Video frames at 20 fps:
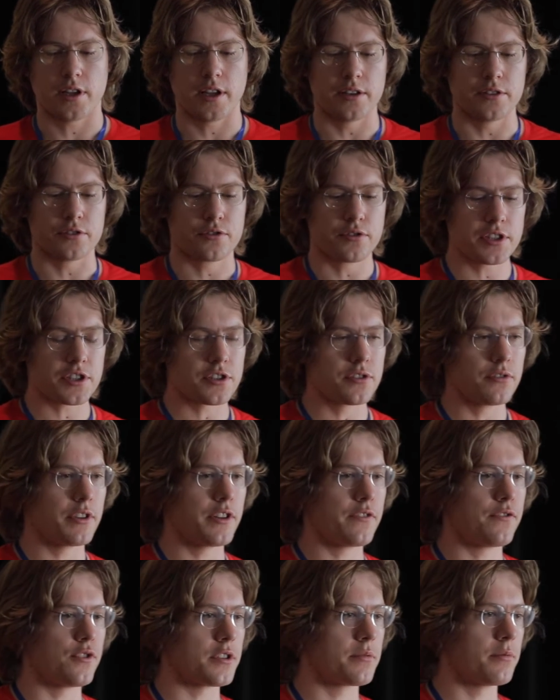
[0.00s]
And traditional
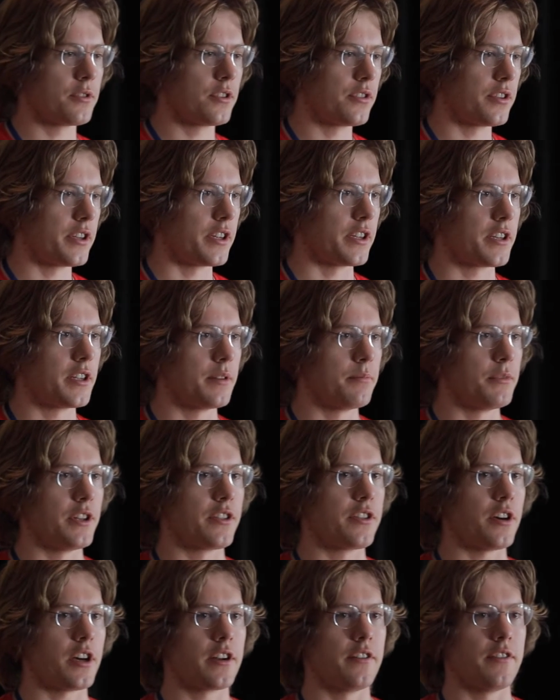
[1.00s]
reinforcement learning can be
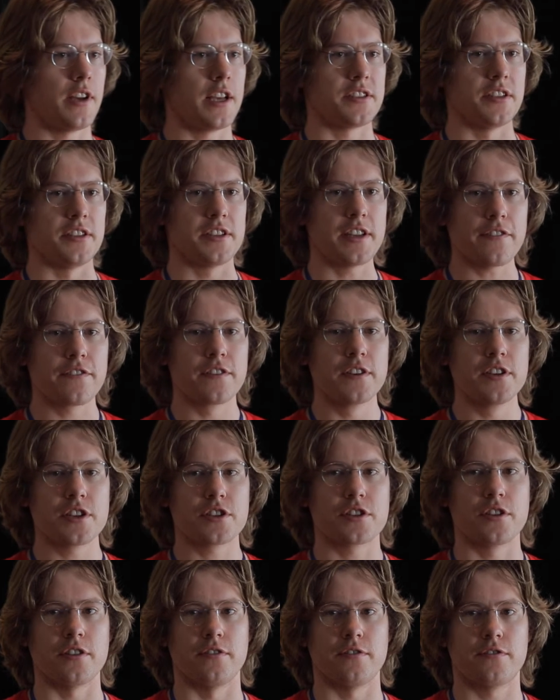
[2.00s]
thought of as a
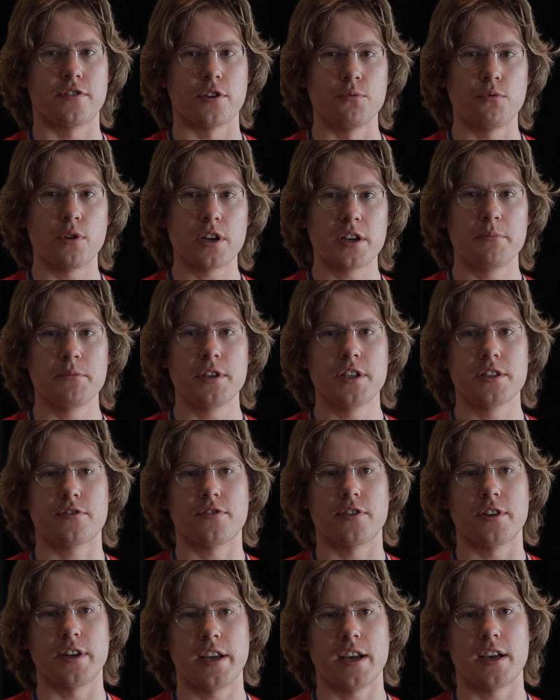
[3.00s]
definition for what it means
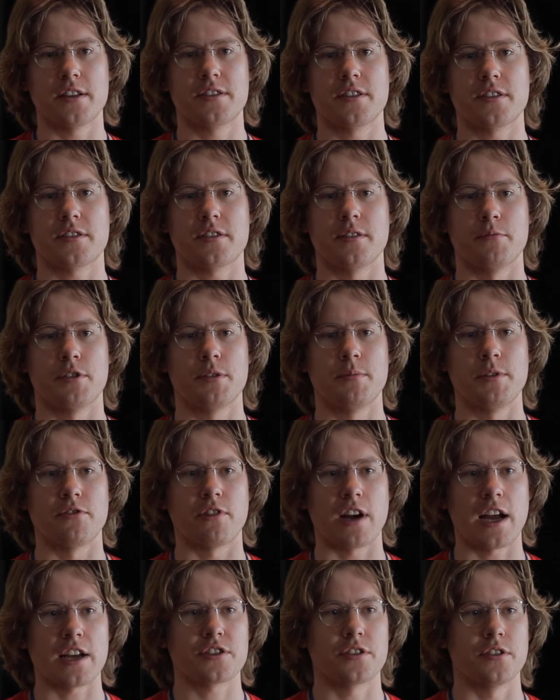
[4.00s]
for an AI system to be
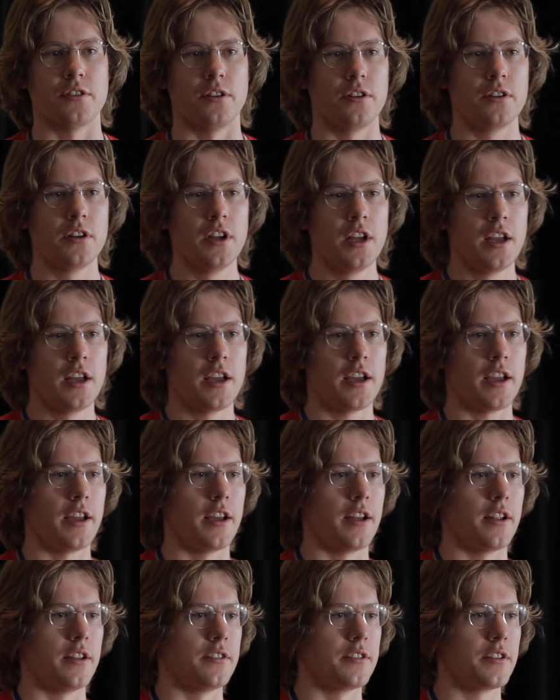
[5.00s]
rational.
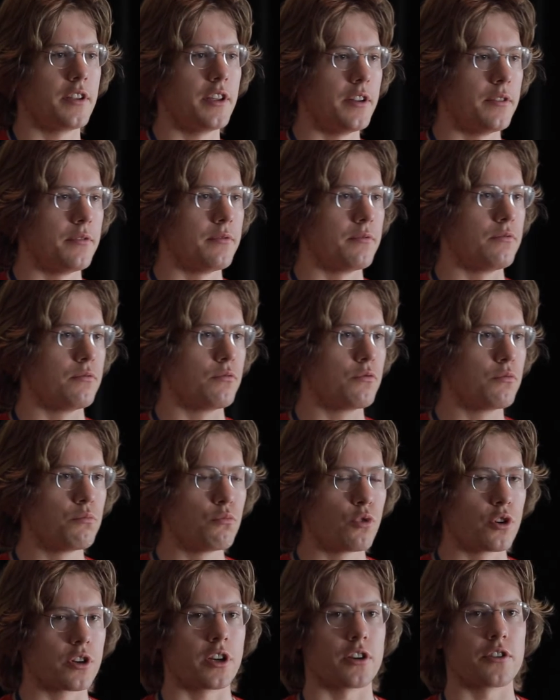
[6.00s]
And in
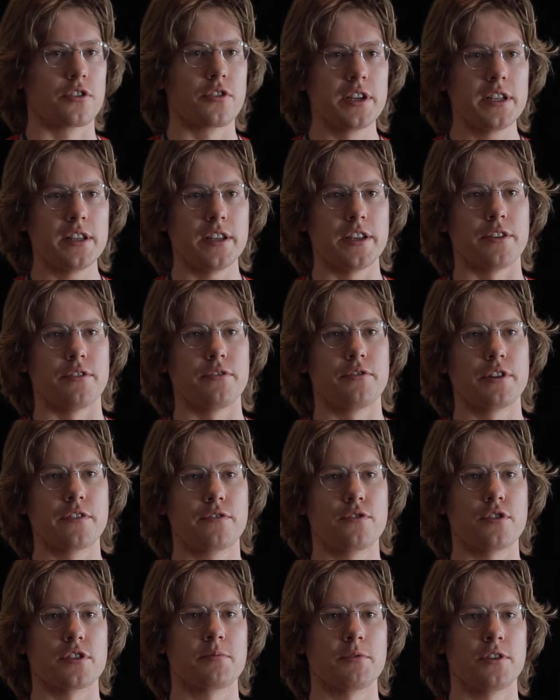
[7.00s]
more concretely,
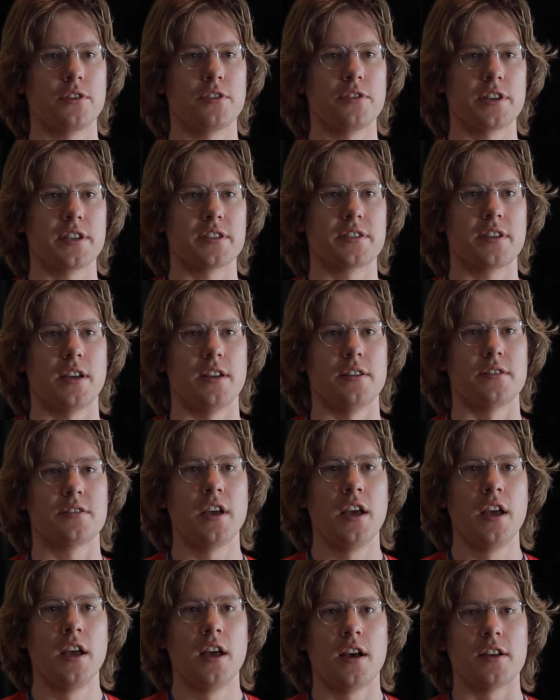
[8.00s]
reinforcement learning says
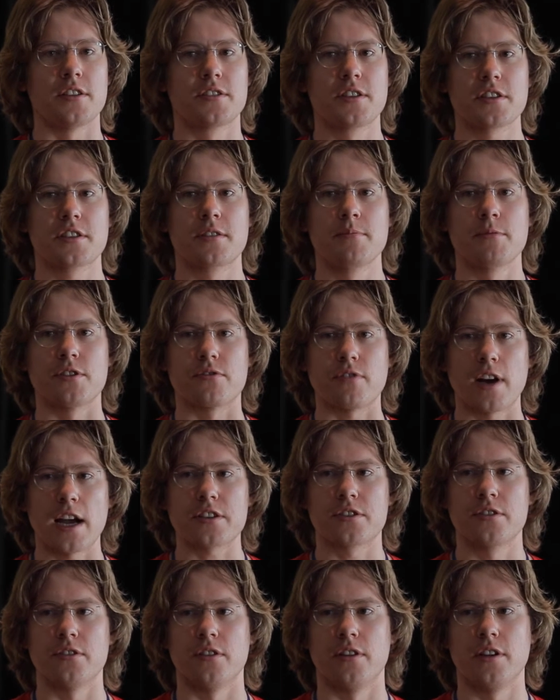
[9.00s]
a system is
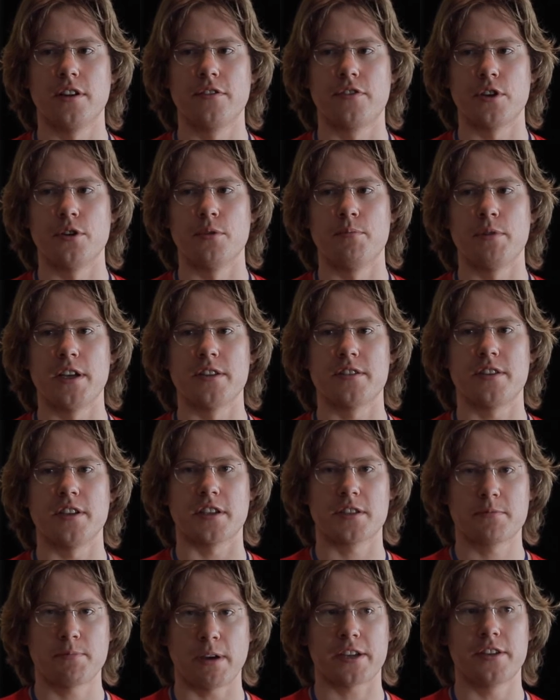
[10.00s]
rational if it obeys the
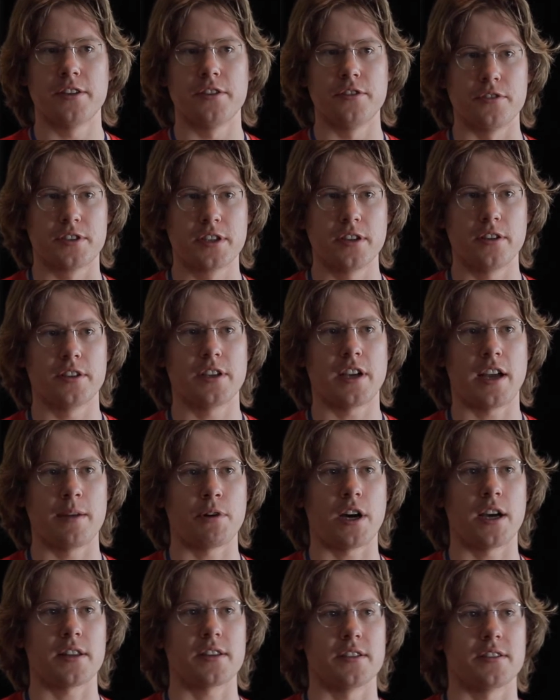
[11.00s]
expected utility
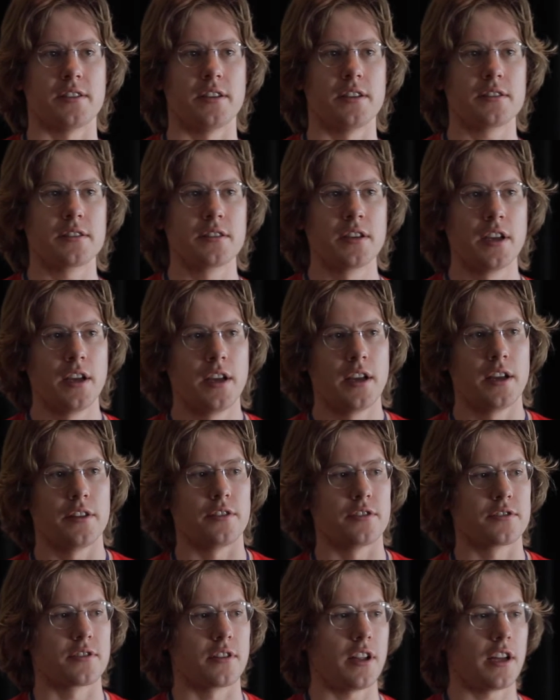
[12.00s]
hypothesis. And
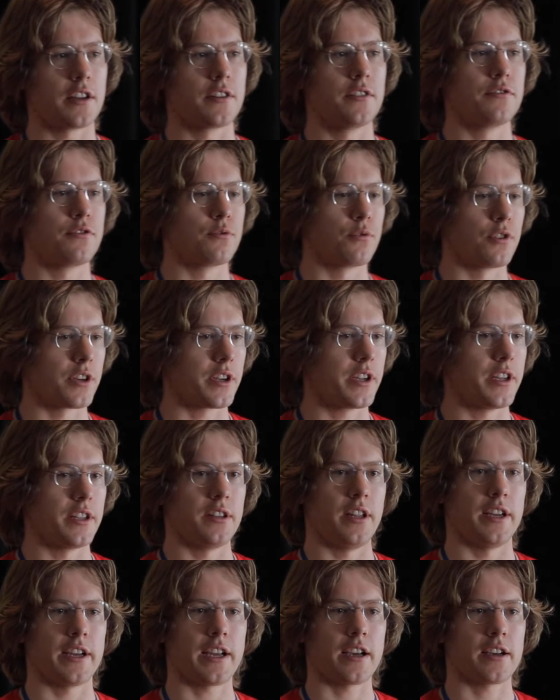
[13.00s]
there's a lot of work
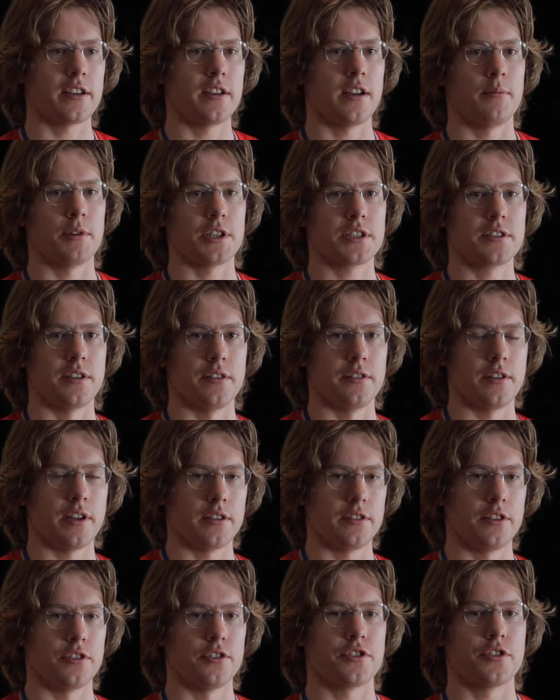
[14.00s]
in like economics
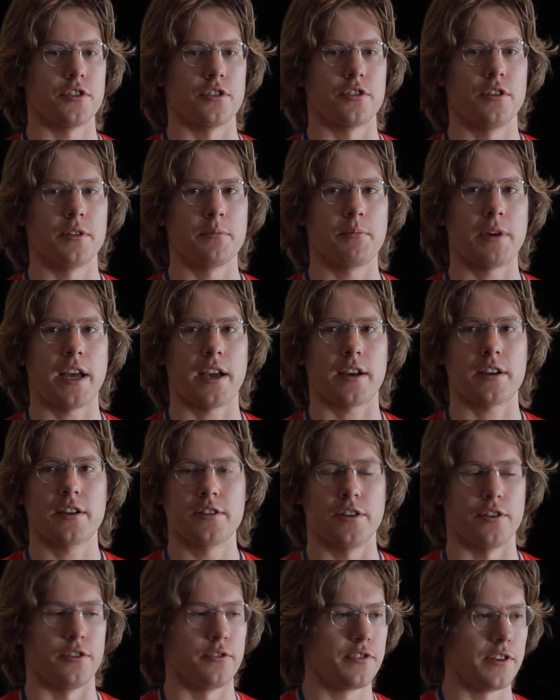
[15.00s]
and literature going back,
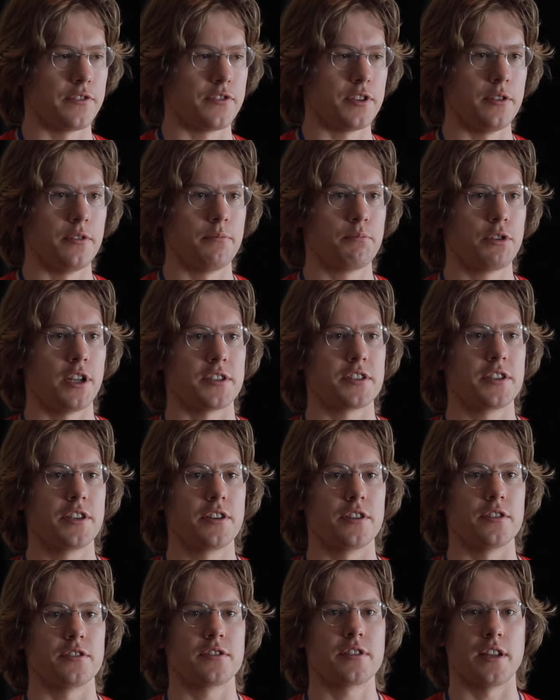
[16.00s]
you know, 50 plus
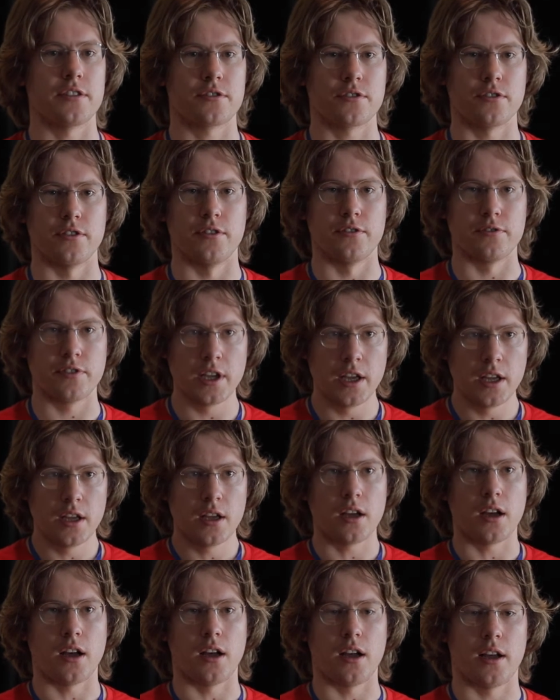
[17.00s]
years that sort
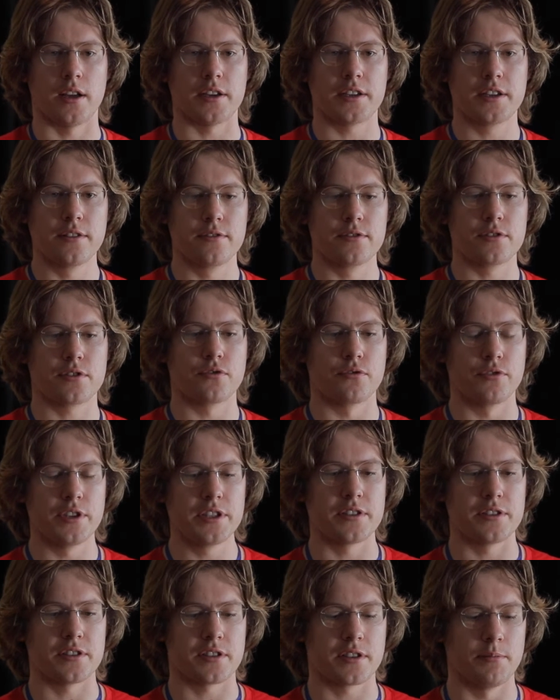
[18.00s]
of gives
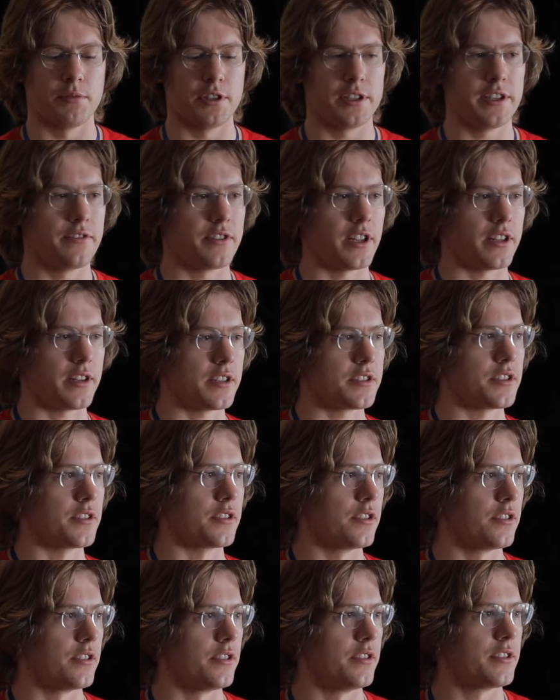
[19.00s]
reasons to believe that that's a
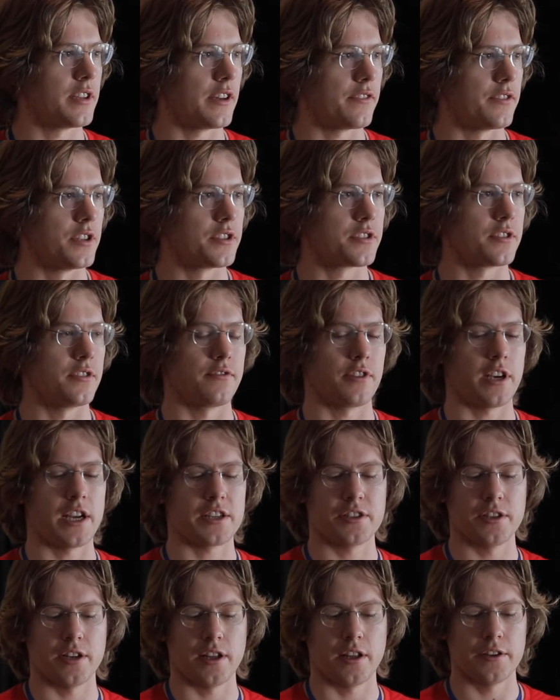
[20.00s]
good definition of
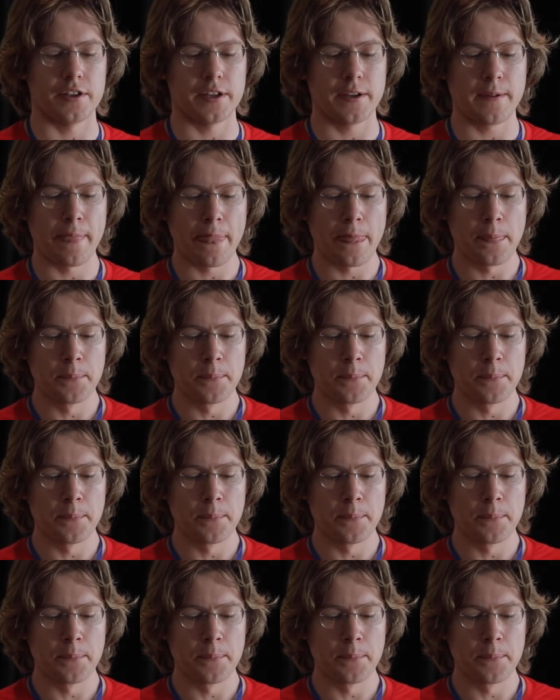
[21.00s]
rationality.